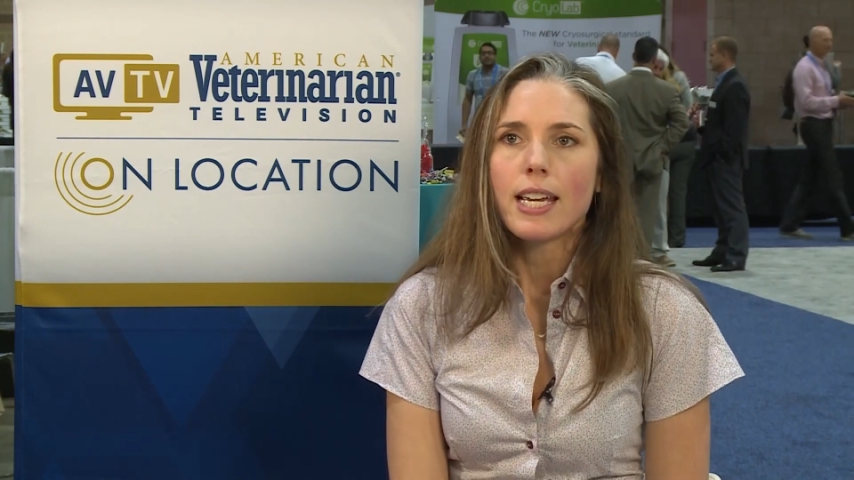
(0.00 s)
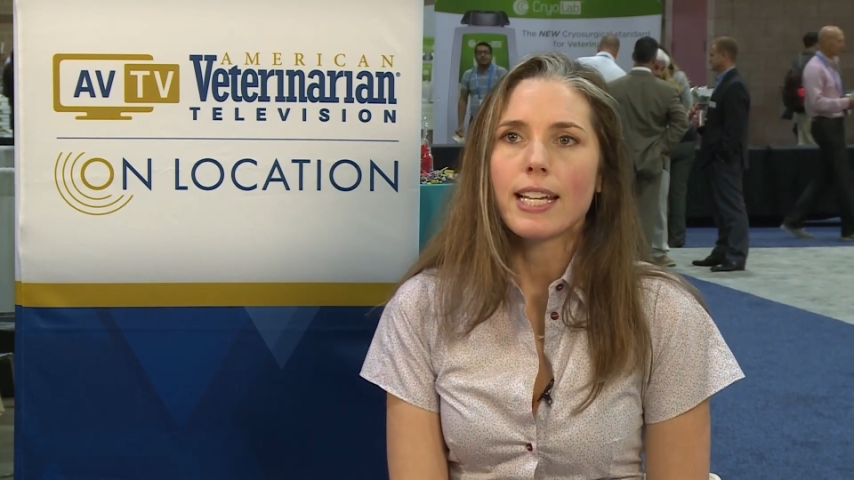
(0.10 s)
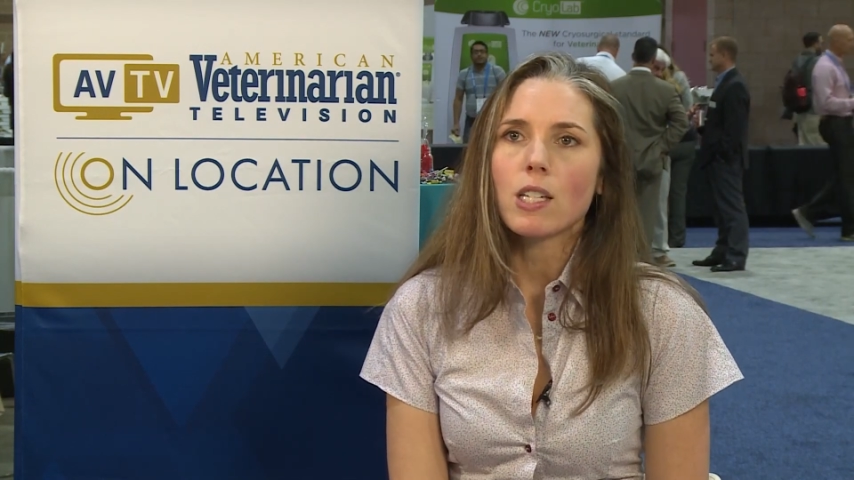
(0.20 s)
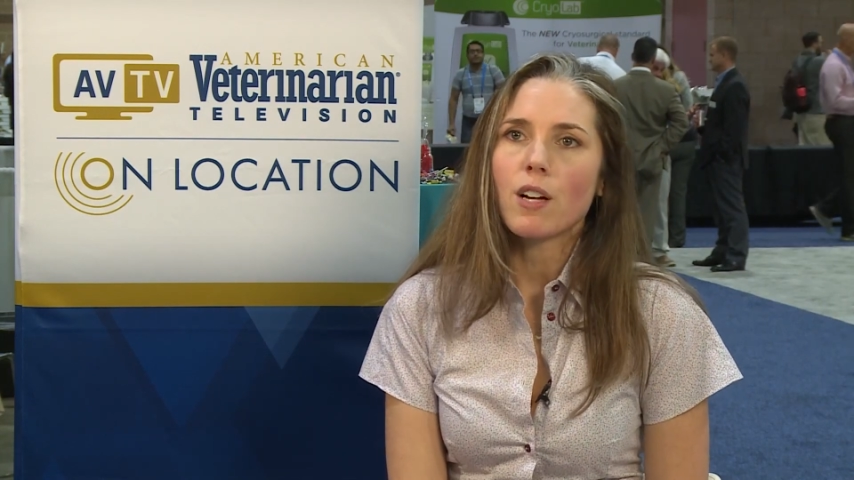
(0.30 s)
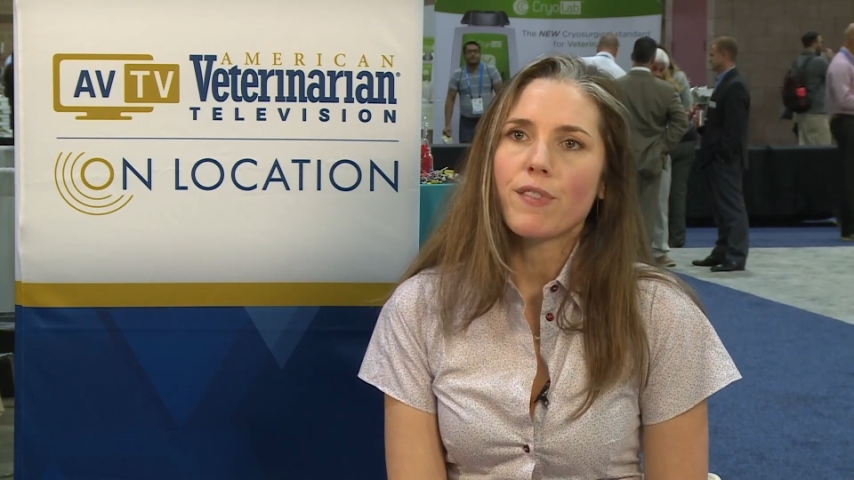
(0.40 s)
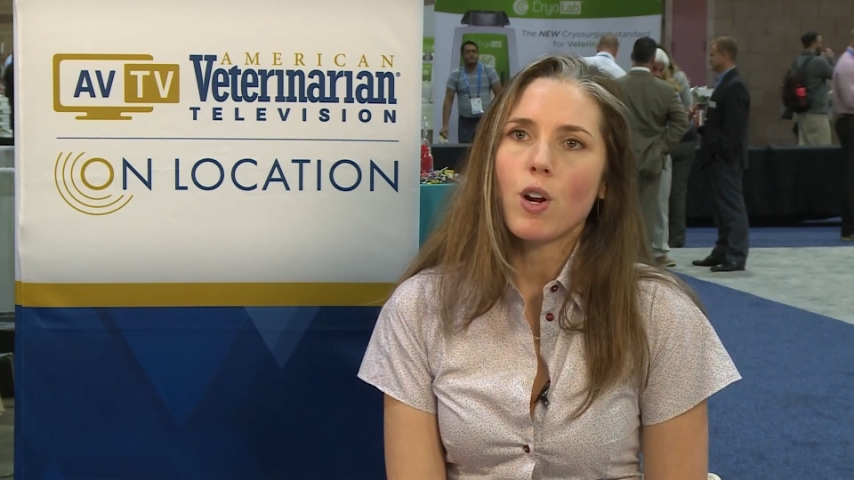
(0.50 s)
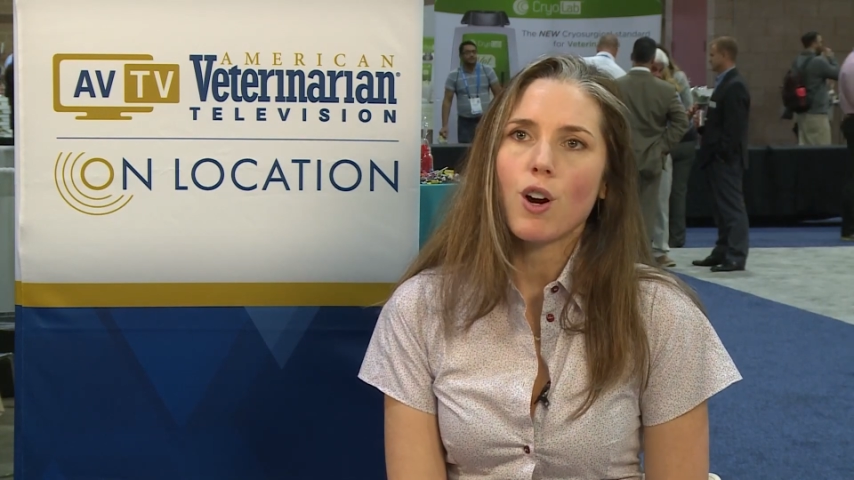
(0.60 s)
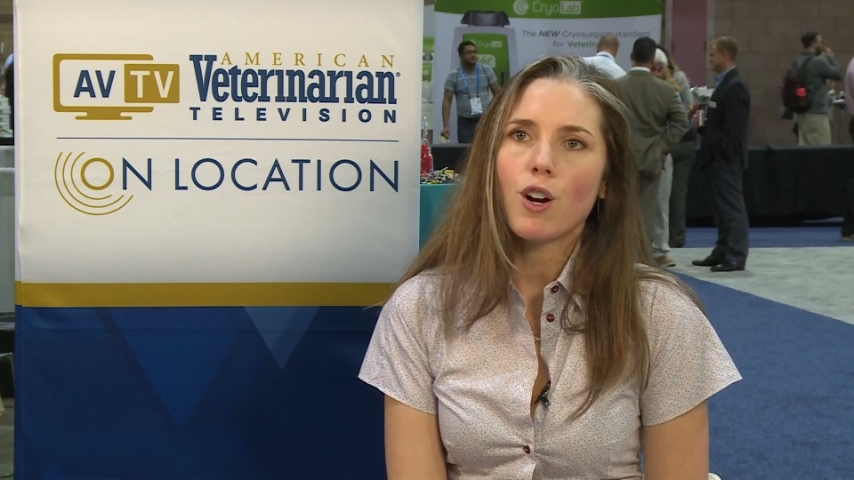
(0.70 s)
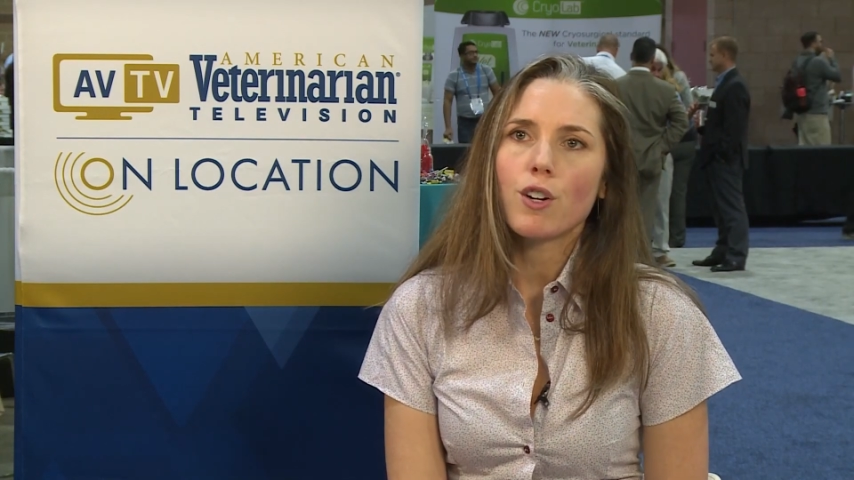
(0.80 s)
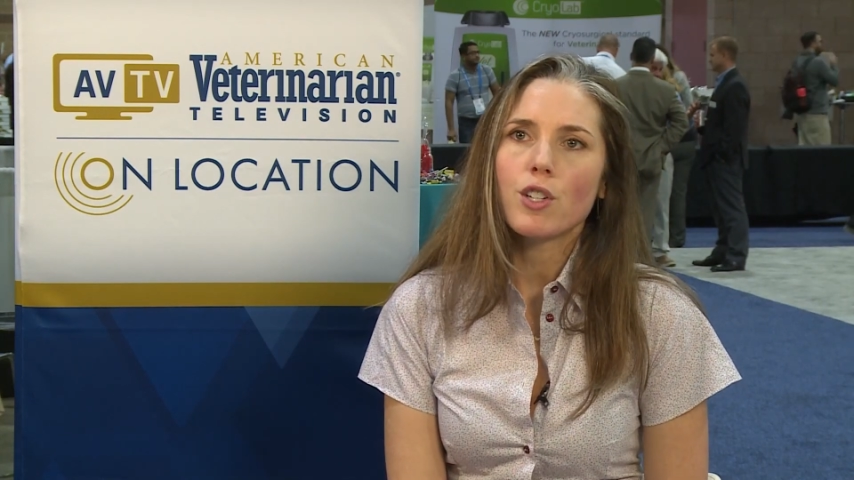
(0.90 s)
It's often
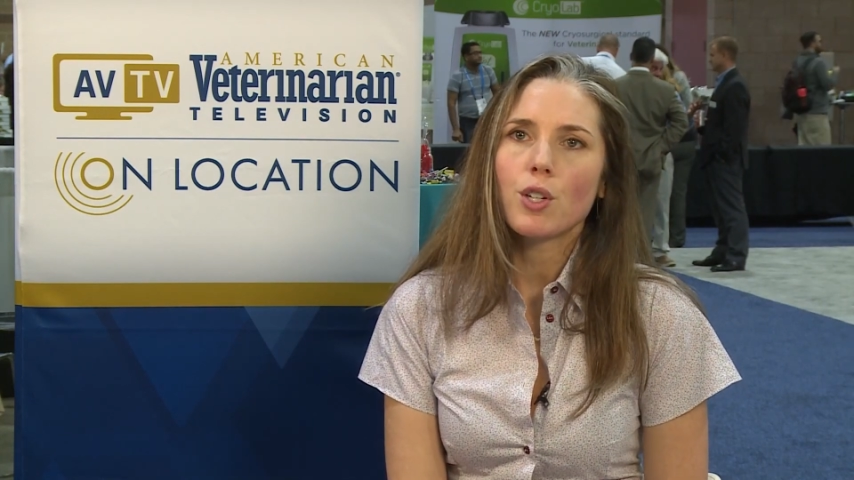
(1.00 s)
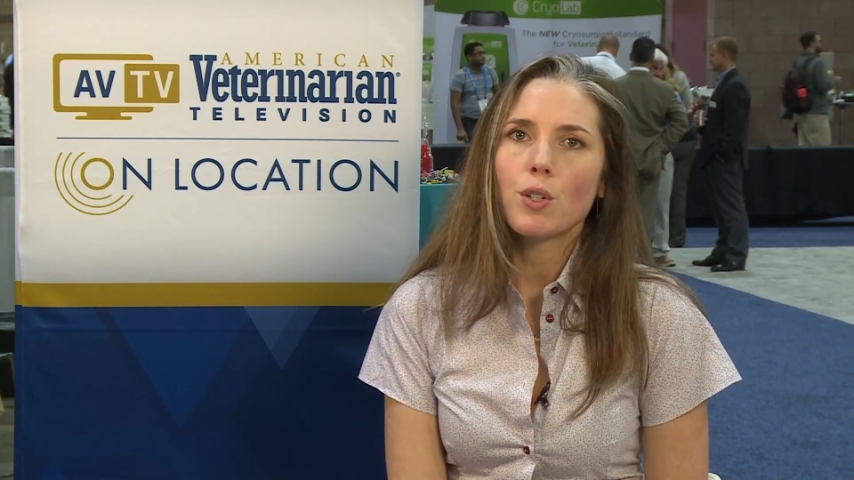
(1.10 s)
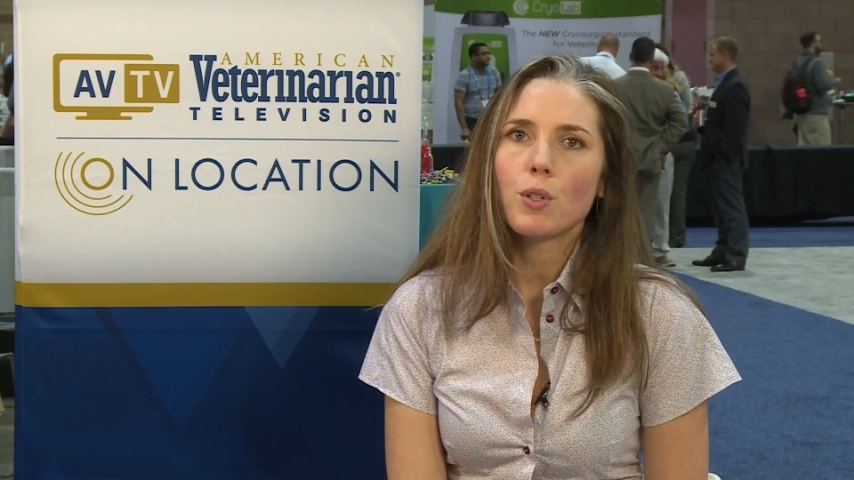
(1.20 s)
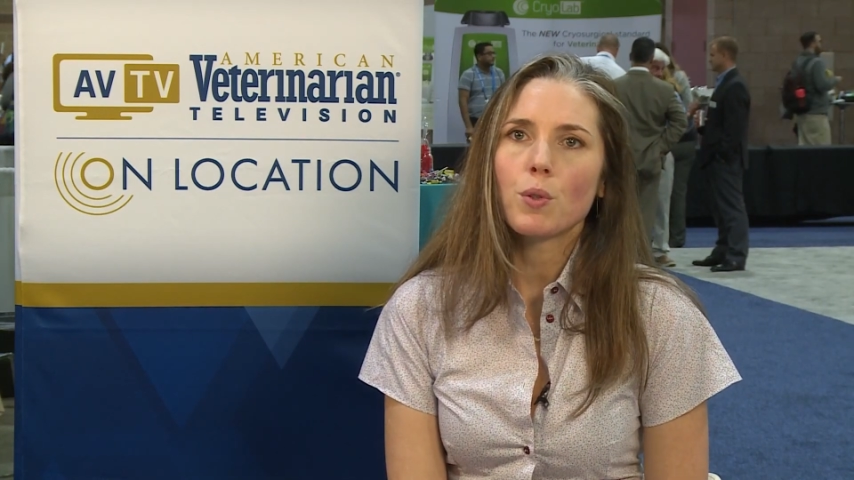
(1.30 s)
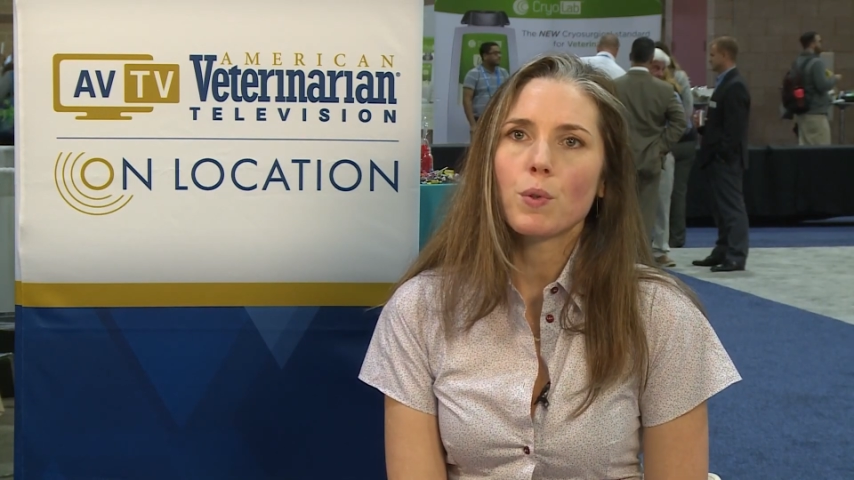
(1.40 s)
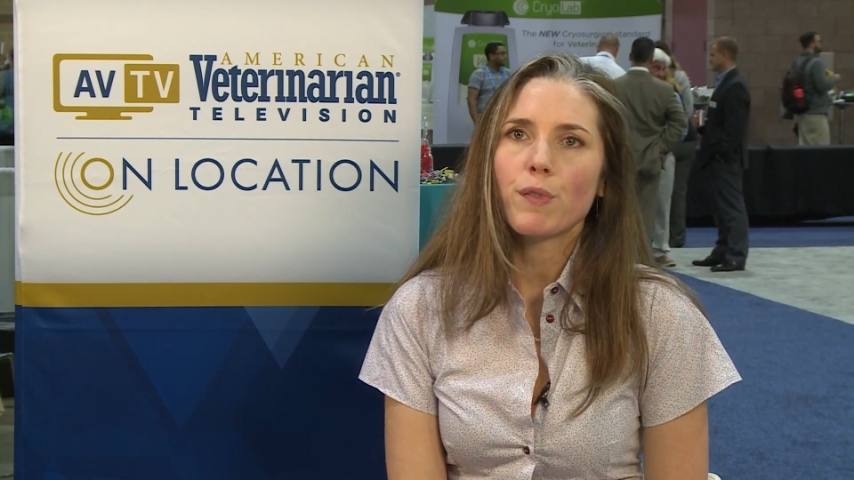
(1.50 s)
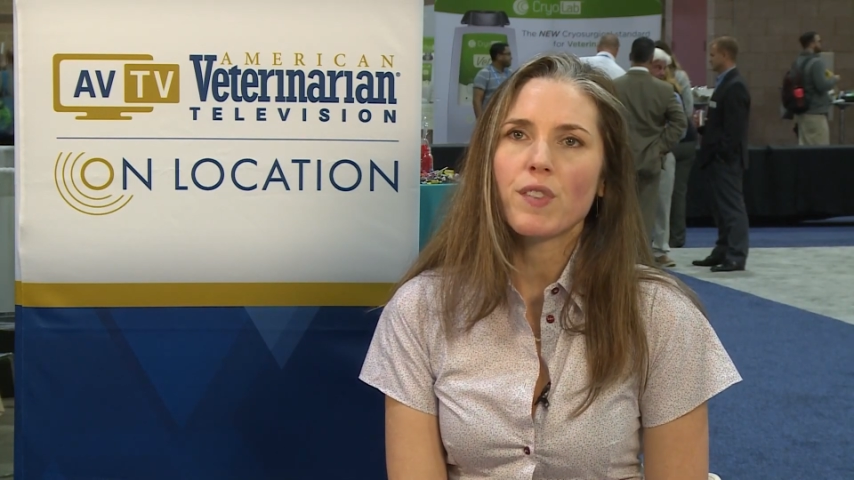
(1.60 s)
hard to